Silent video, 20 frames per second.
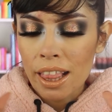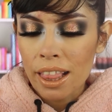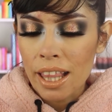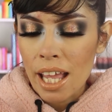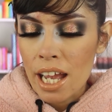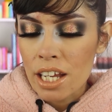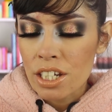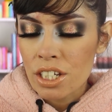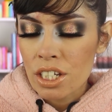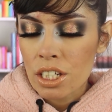
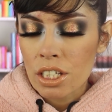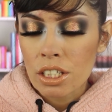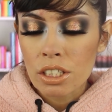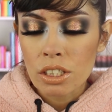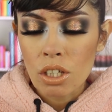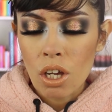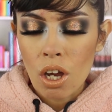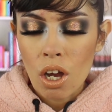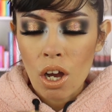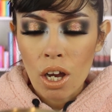
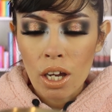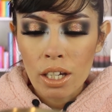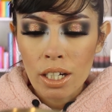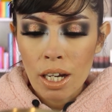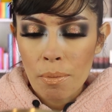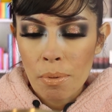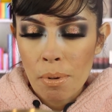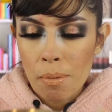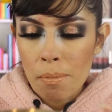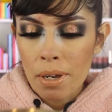Lashes on.
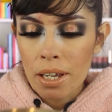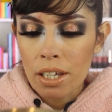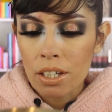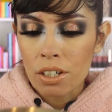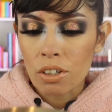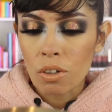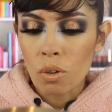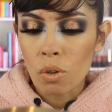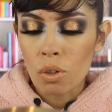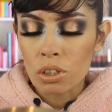I put my
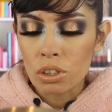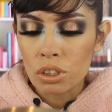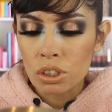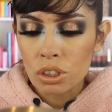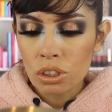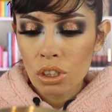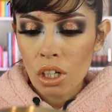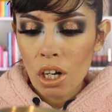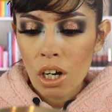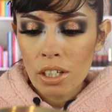inner corner
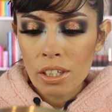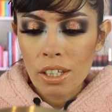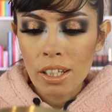star.